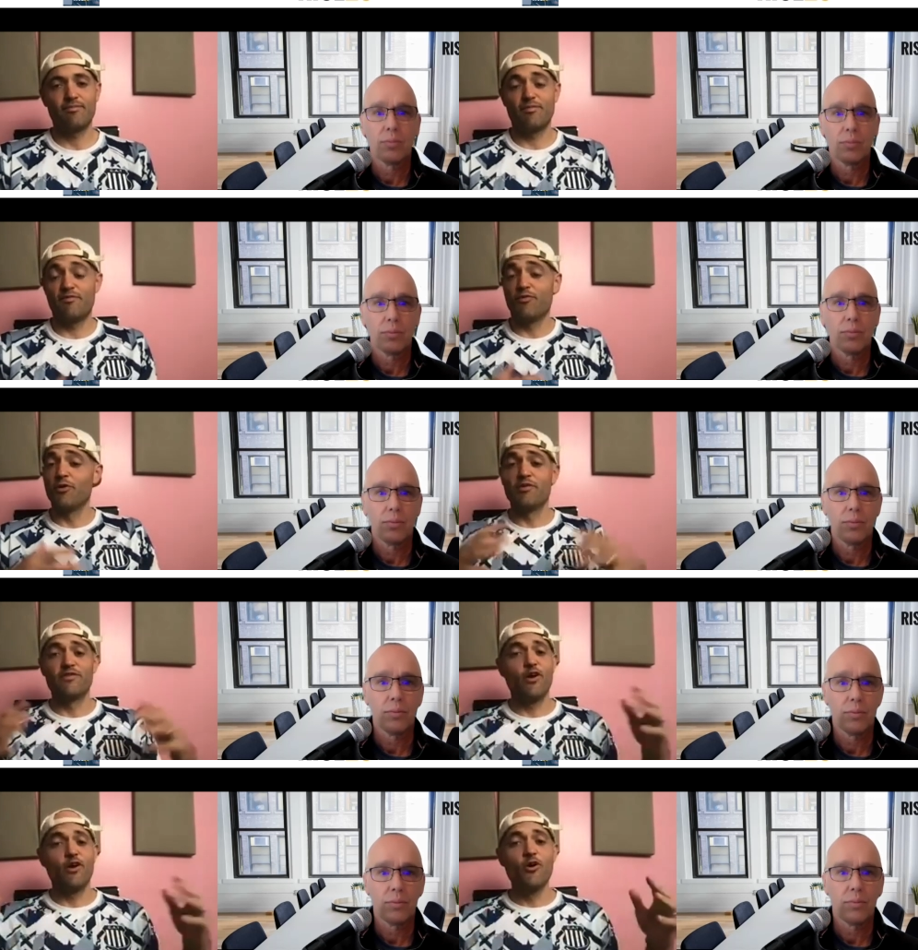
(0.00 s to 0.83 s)
Speaker 1: before we
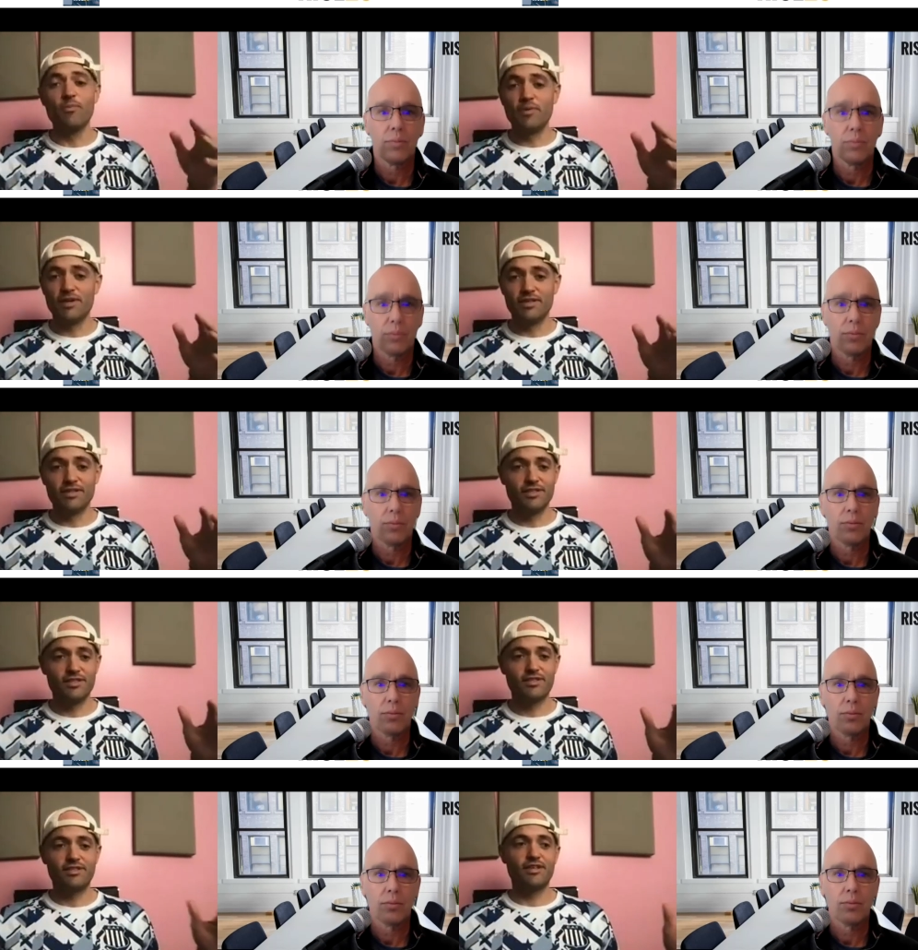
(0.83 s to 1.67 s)
even opened
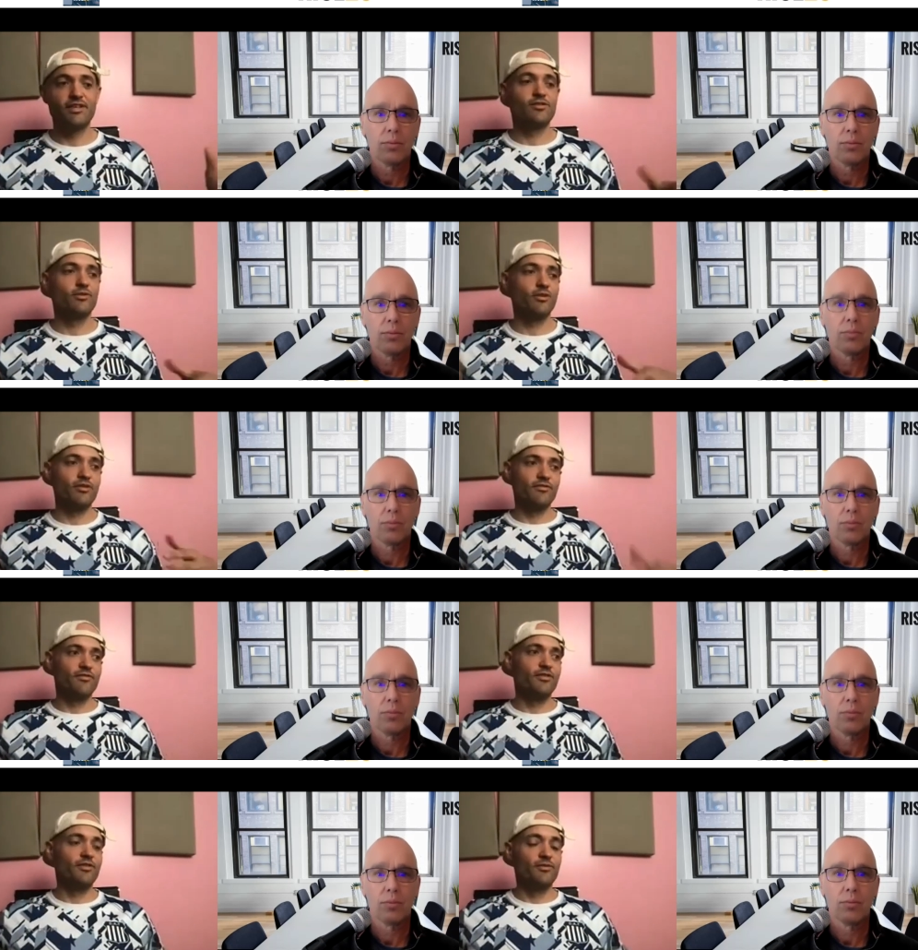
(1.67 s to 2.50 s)
the sort
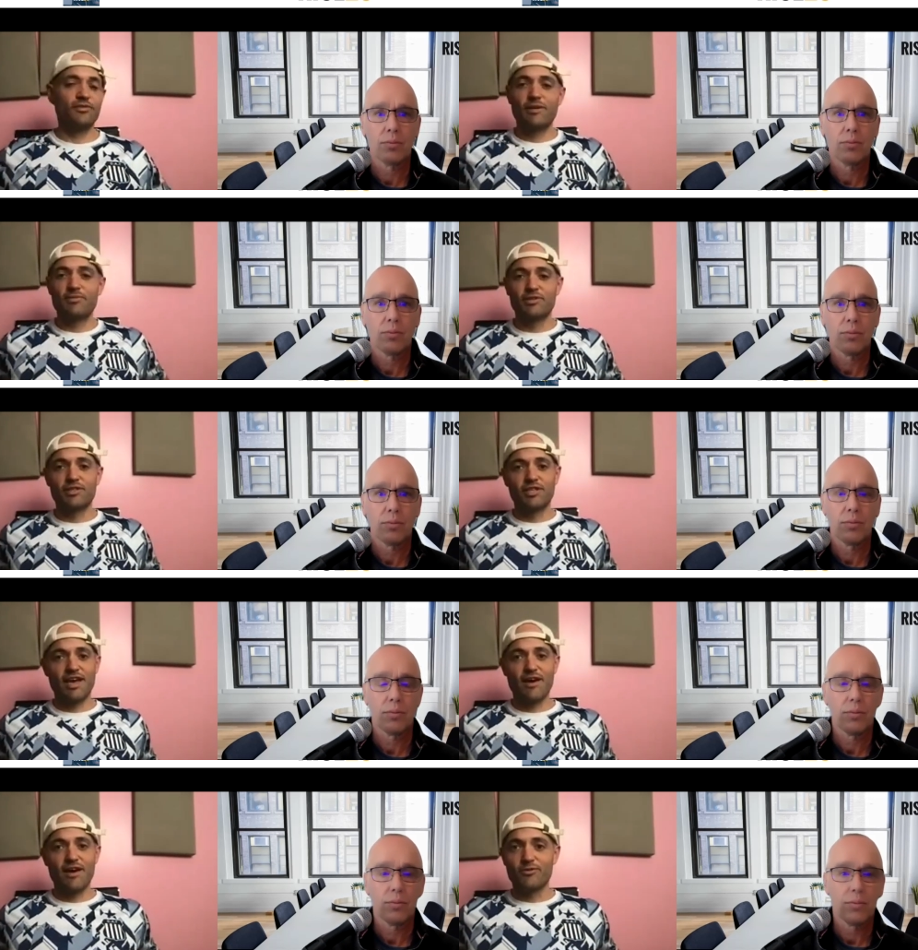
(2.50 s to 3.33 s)
of the reception to
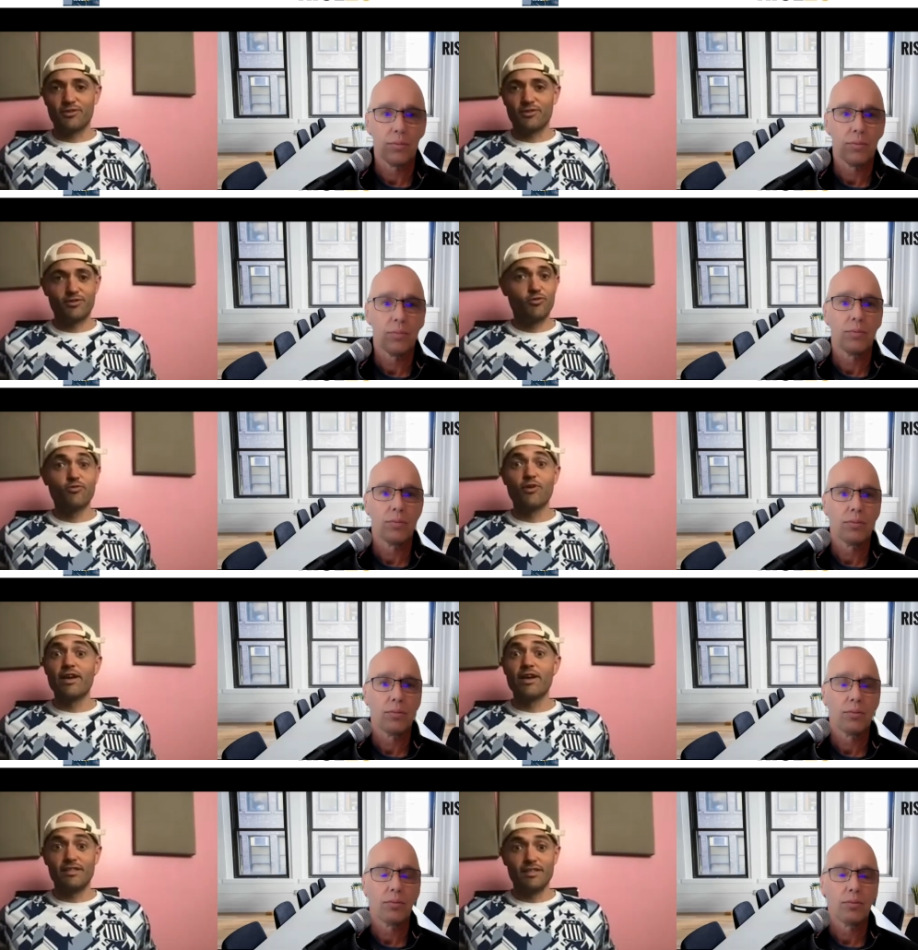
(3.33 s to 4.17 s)
that was
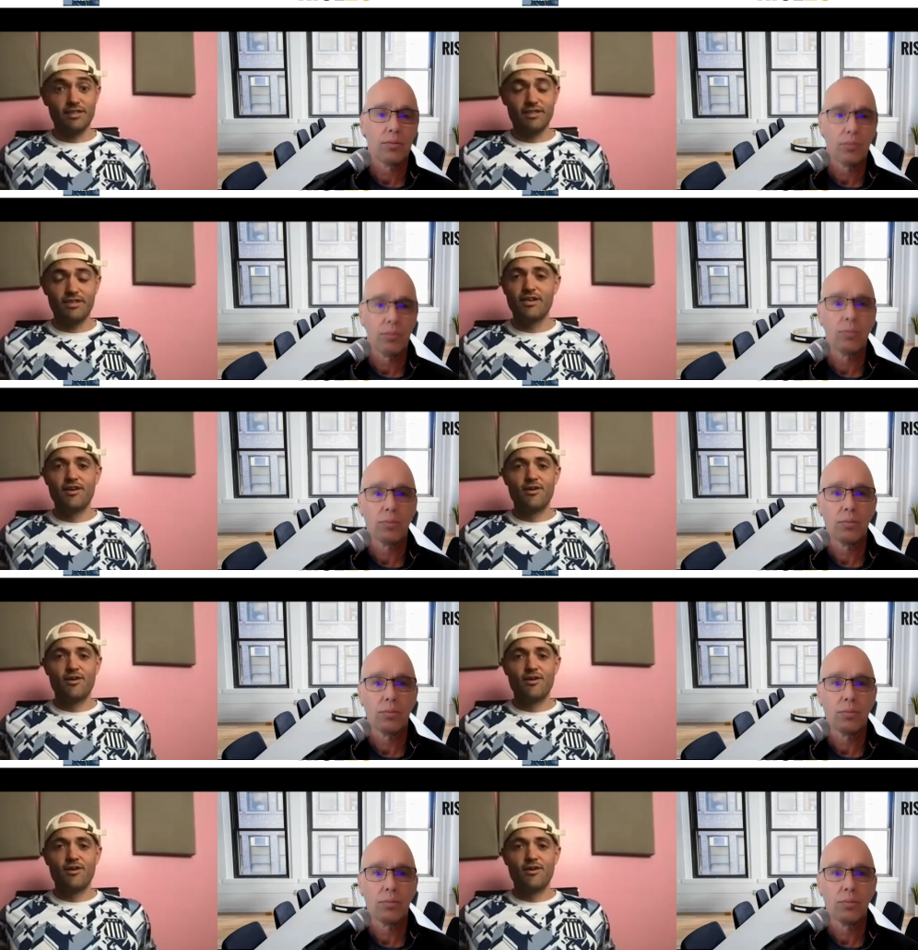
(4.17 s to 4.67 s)
crazy